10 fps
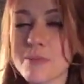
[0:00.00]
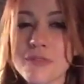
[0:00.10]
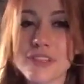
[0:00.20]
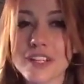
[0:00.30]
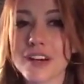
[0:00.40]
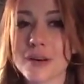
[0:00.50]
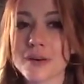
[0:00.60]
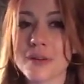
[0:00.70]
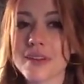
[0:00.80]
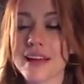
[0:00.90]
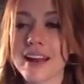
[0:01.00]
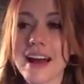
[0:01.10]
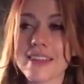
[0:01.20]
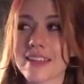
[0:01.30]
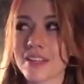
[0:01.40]
video that
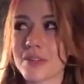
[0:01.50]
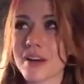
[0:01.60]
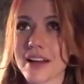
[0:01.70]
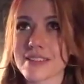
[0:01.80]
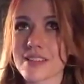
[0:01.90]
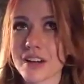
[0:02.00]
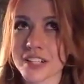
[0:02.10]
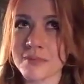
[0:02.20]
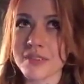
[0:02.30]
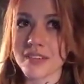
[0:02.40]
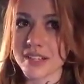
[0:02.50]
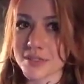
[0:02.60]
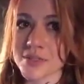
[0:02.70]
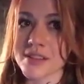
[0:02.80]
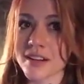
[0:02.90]
I think you guys are going to be very
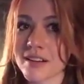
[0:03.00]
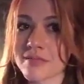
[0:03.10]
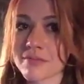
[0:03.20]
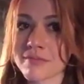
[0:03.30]
interested in.